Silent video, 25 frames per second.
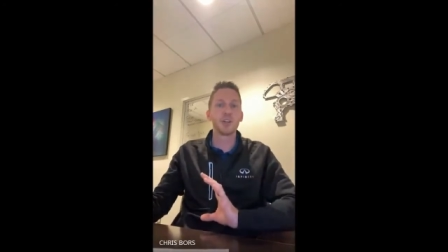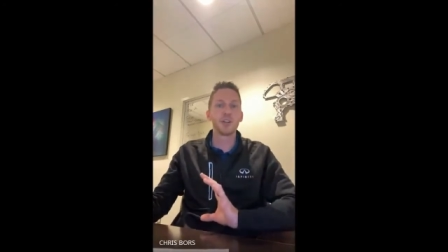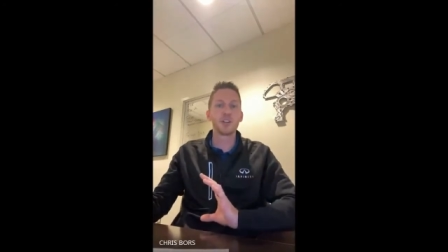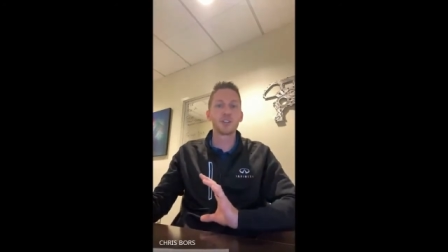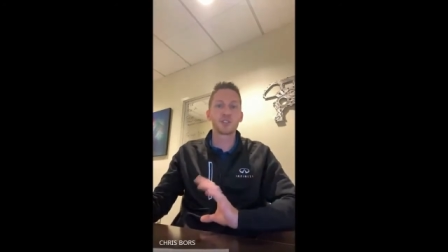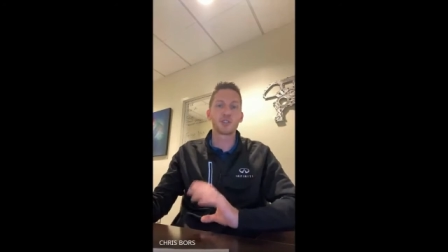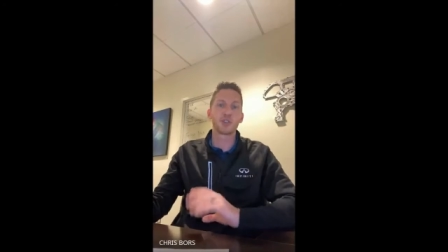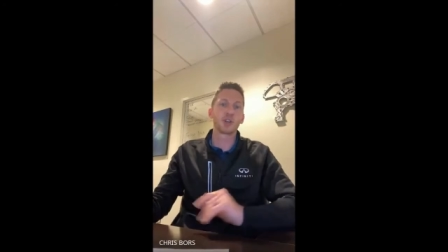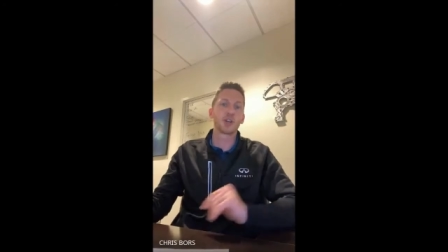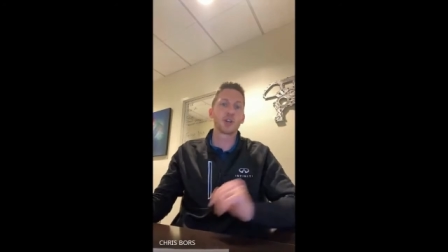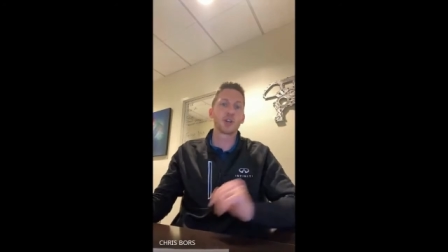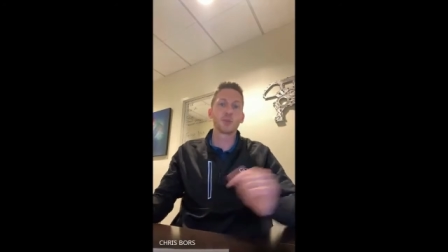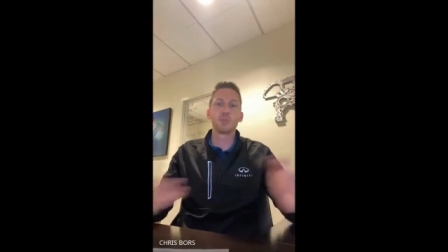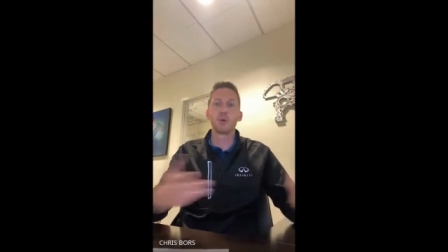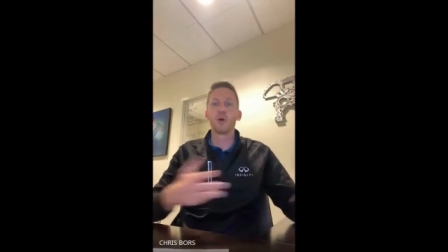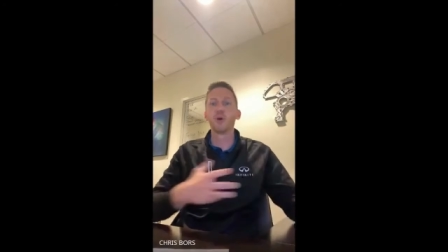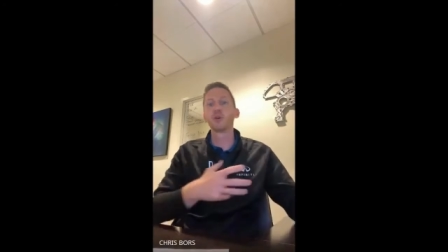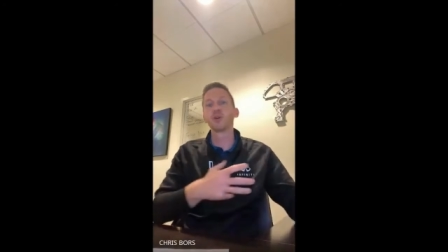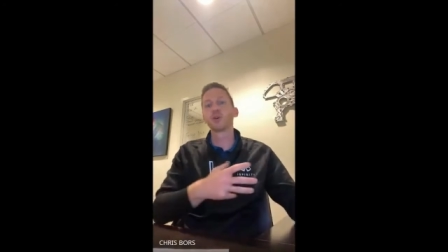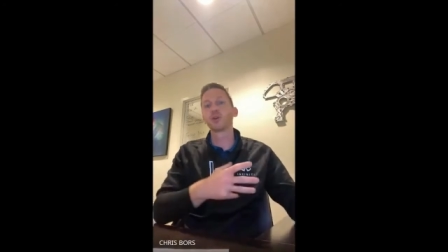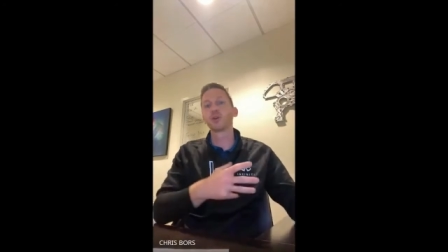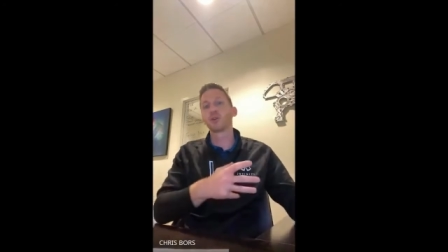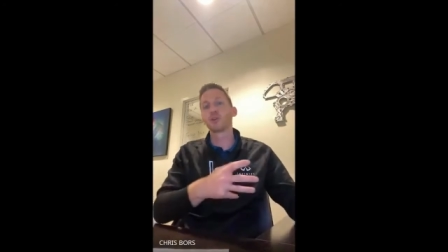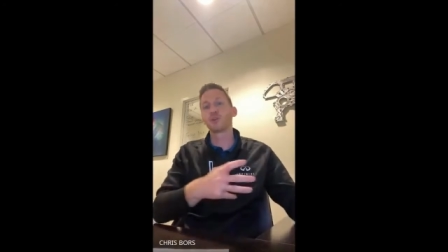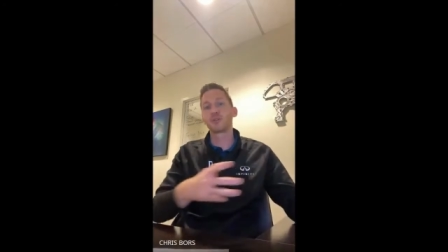So you're going to pull
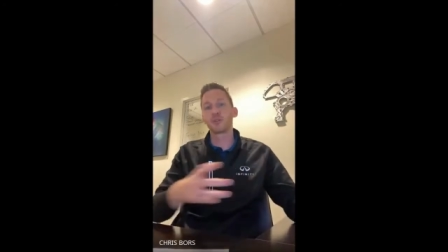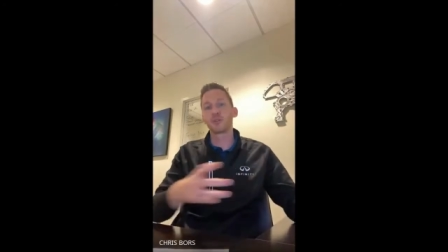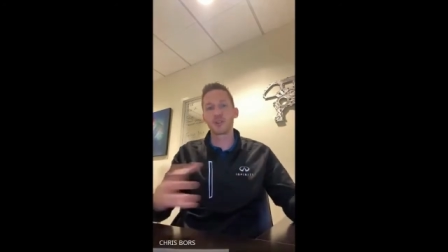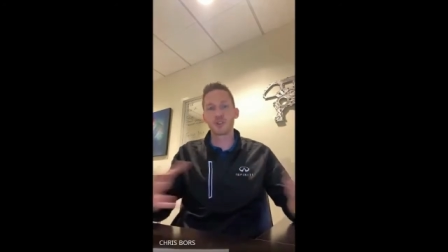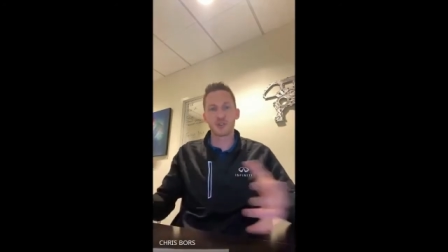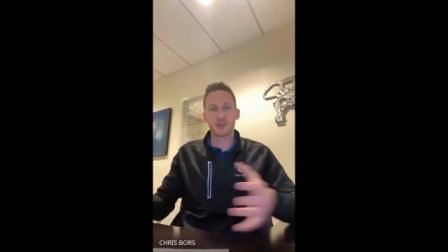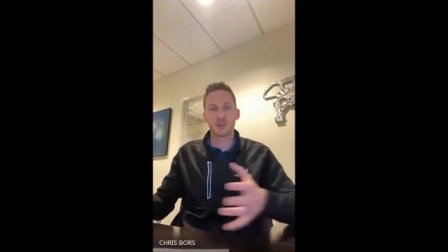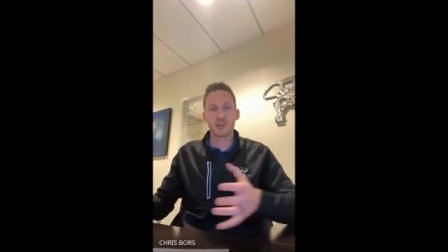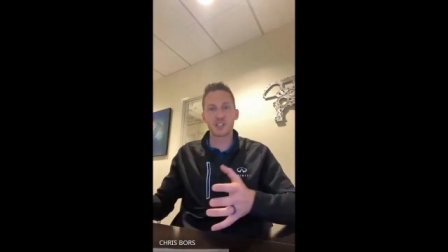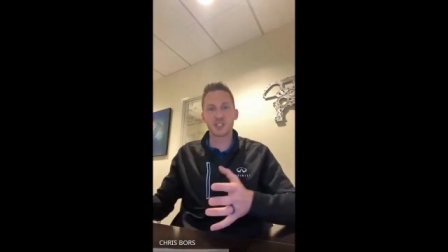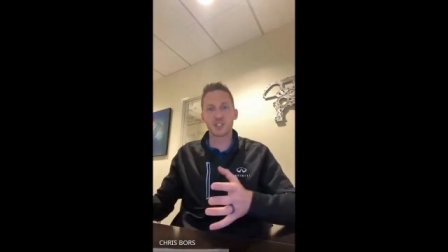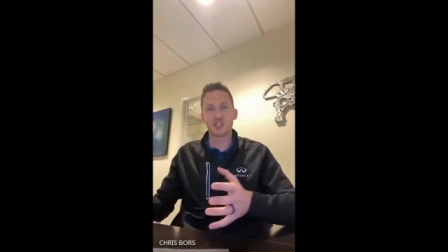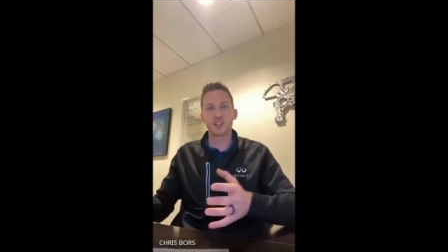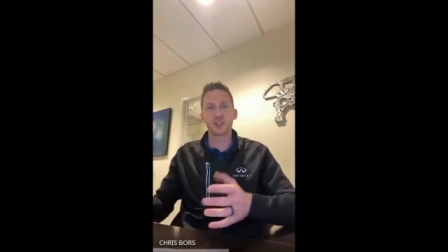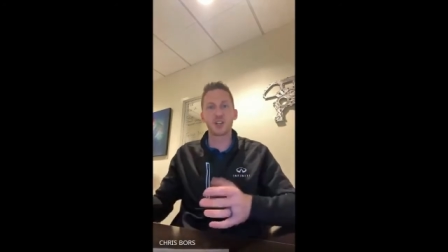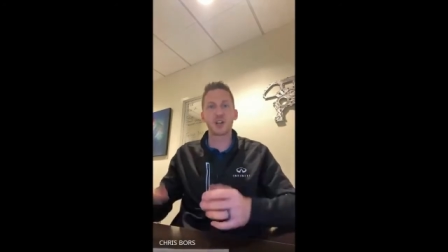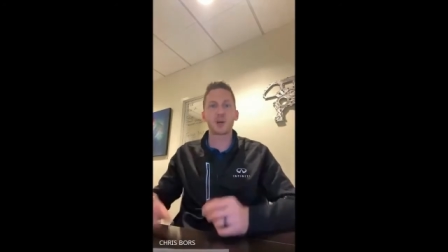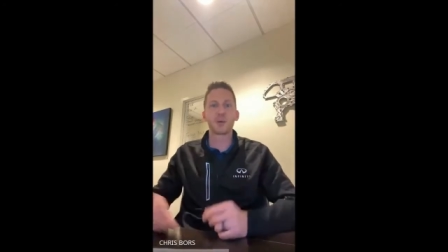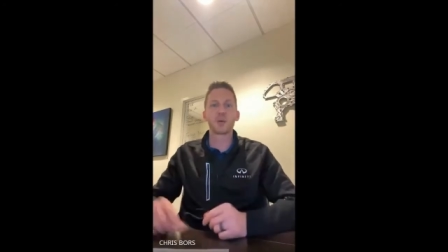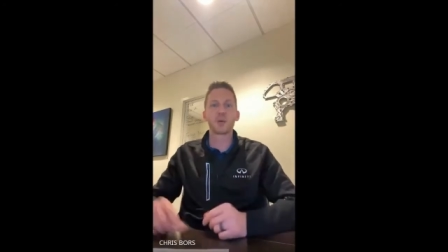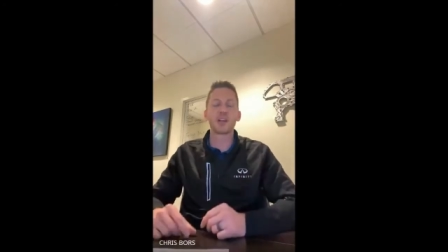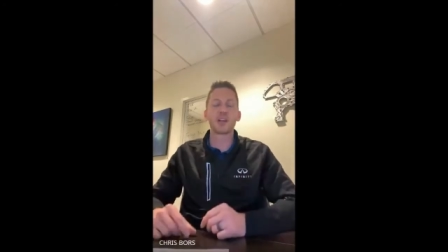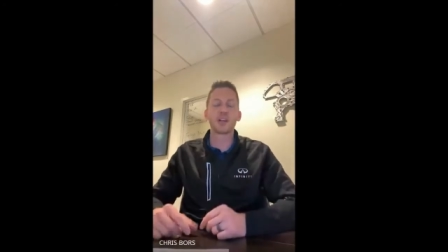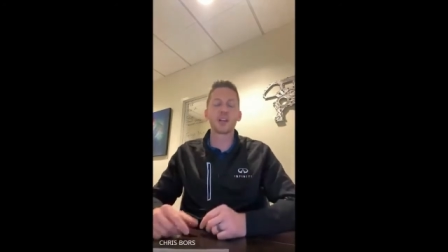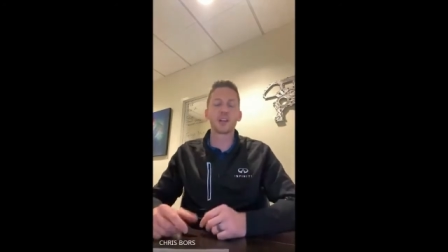your refrigeration
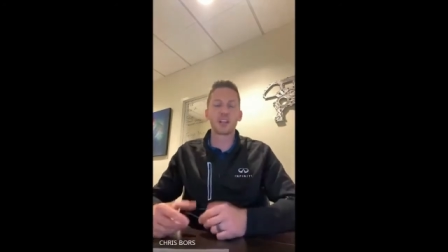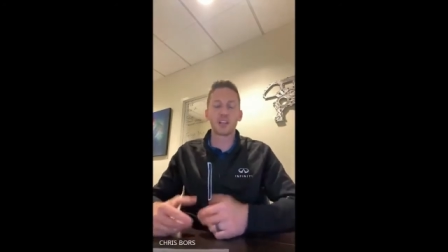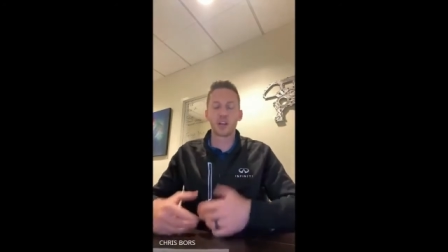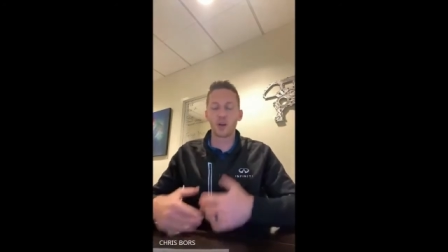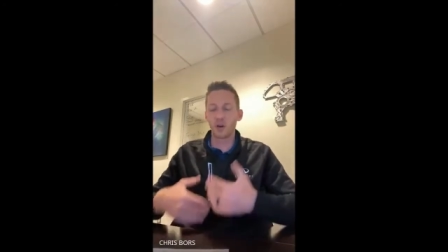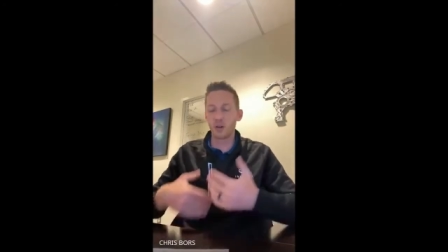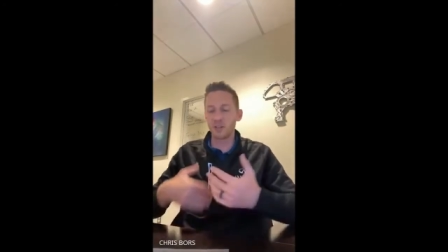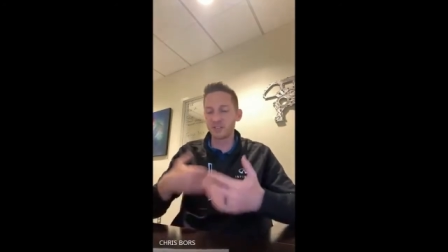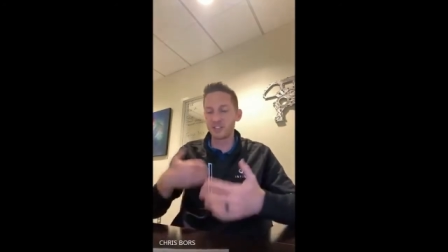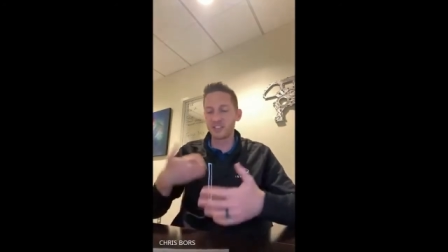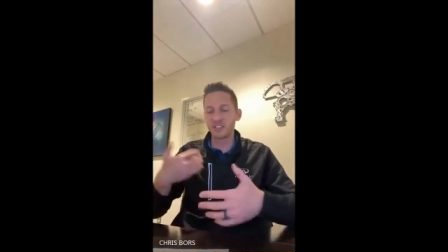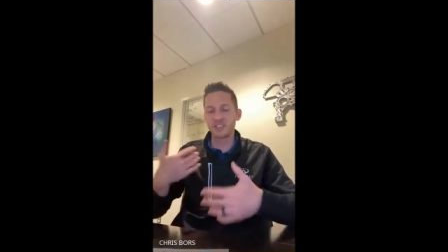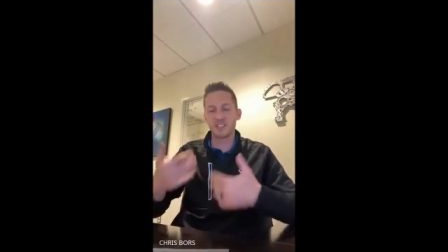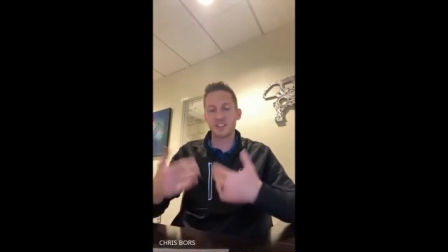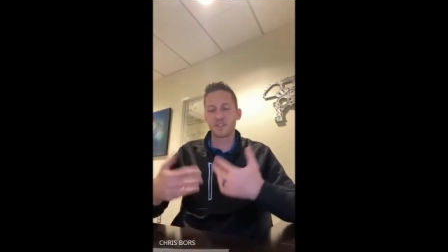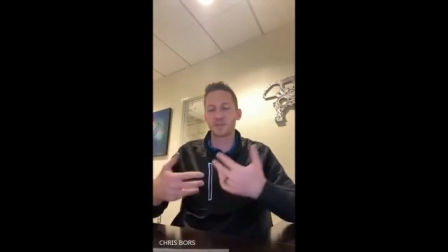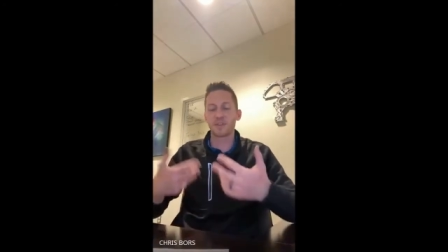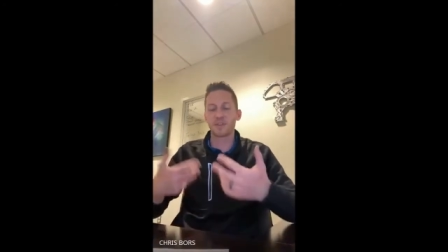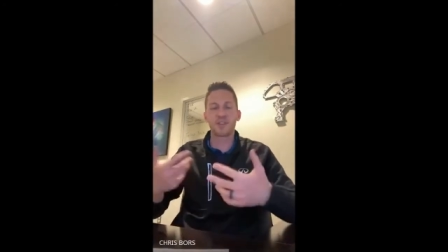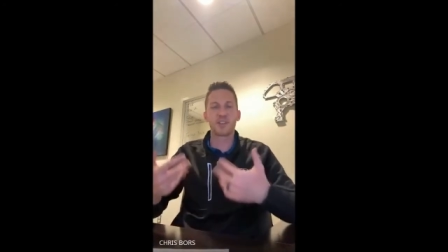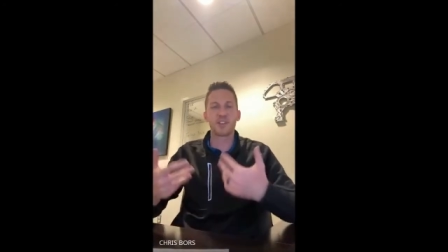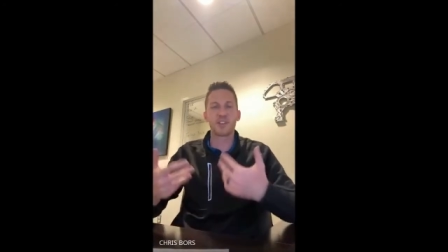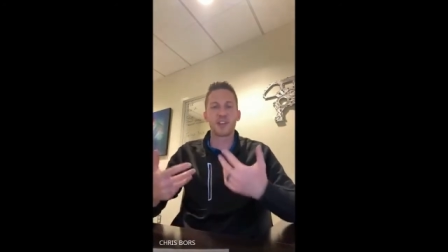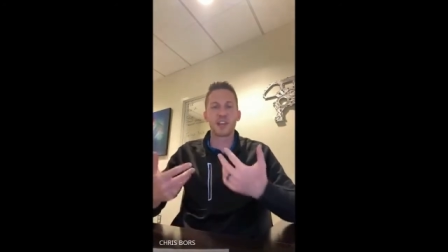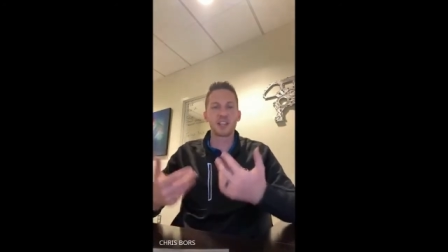along with it. Like, all these
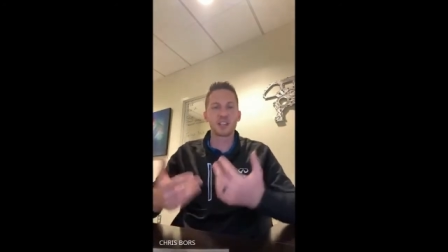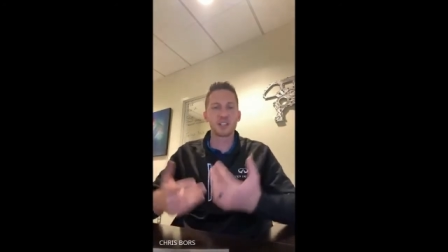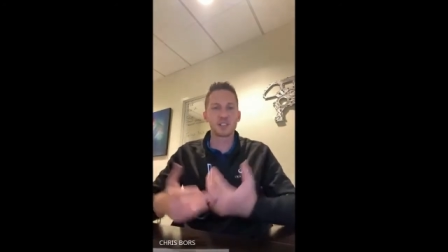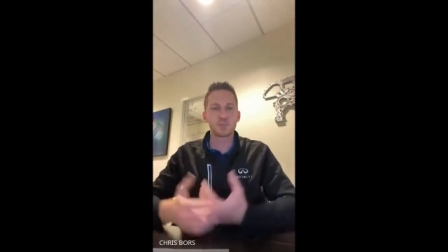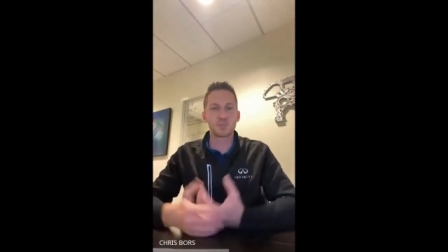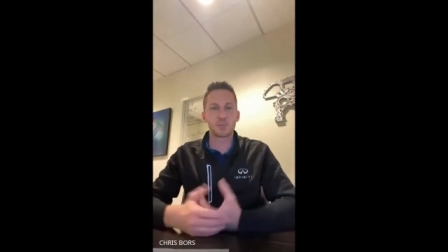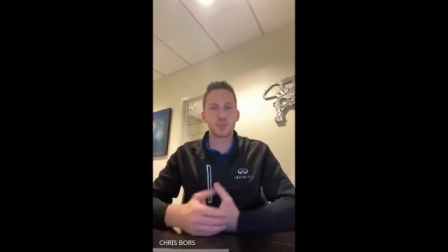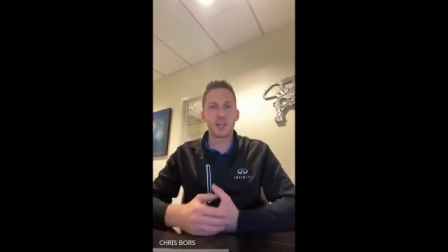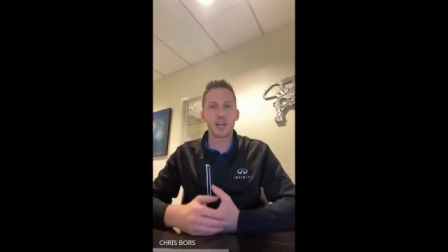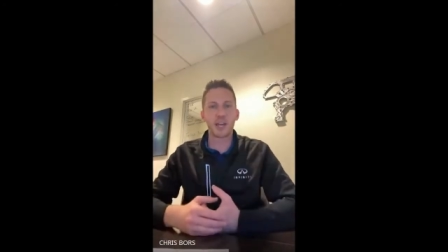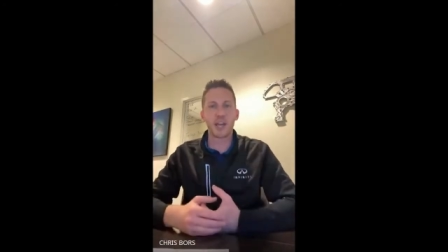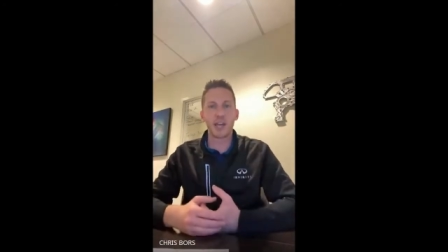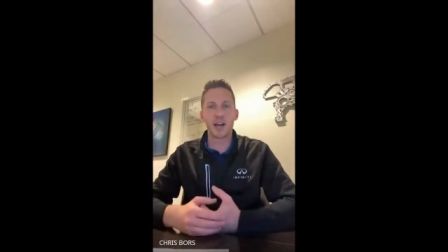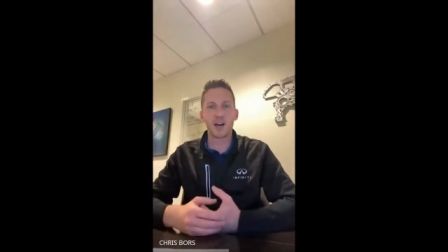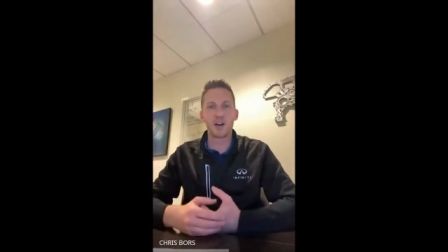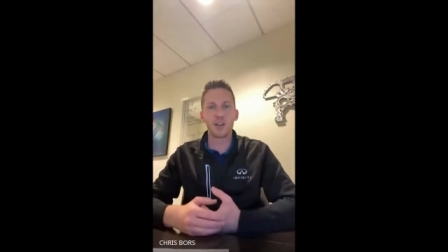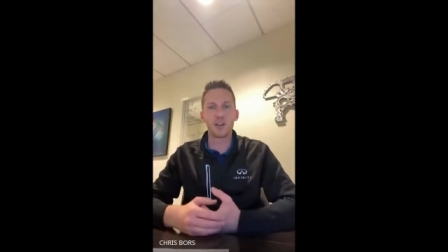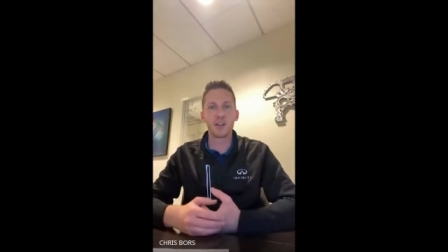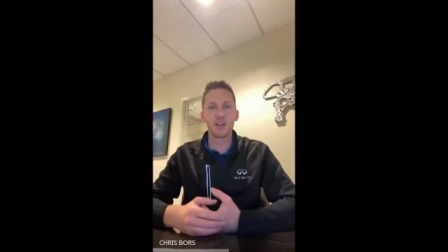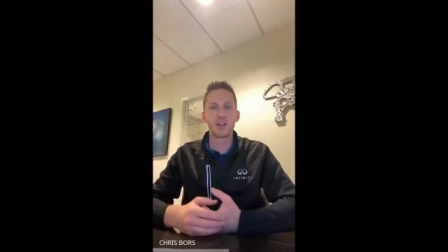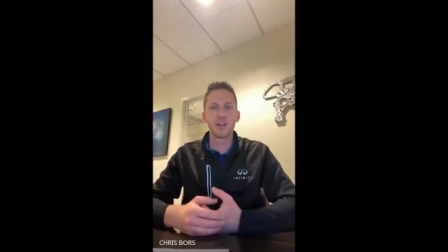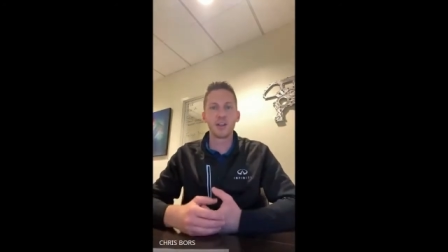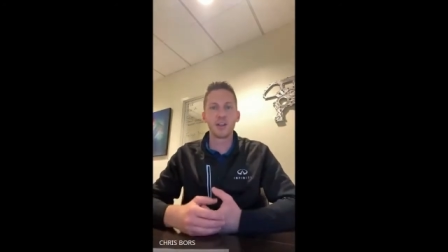different things play out.